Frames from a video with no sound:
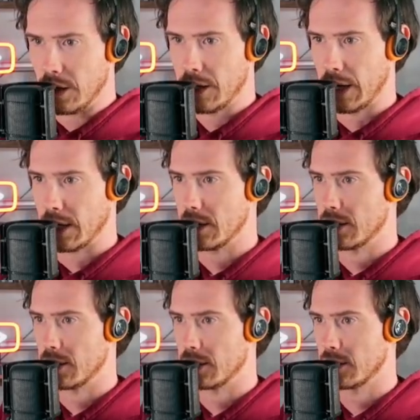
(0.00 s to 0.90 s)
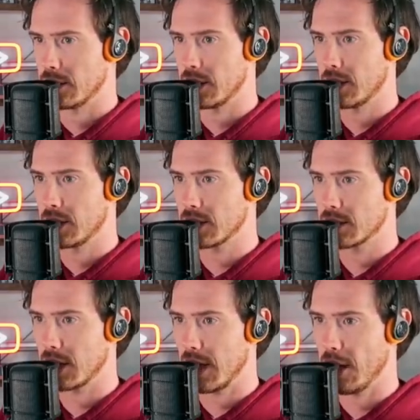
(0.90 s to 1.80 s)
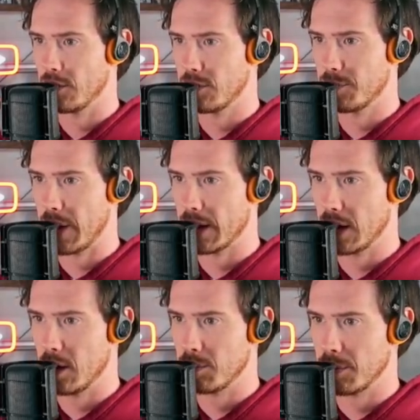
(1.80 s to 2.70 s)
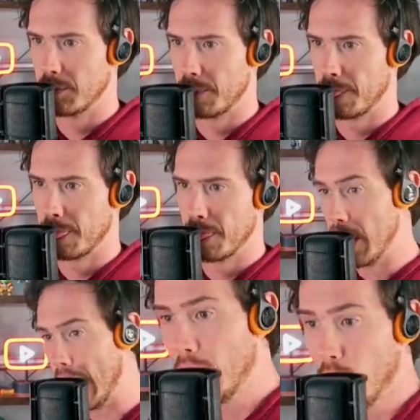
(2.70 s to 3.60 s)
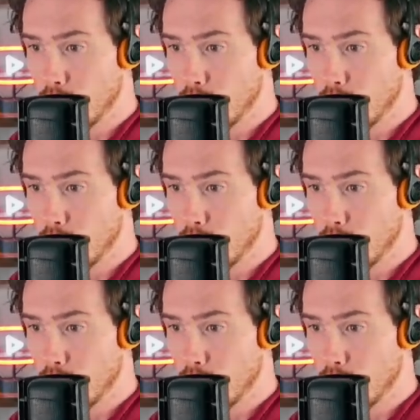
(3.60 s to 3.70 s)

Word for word: Okay. Let's get health back up. Ah!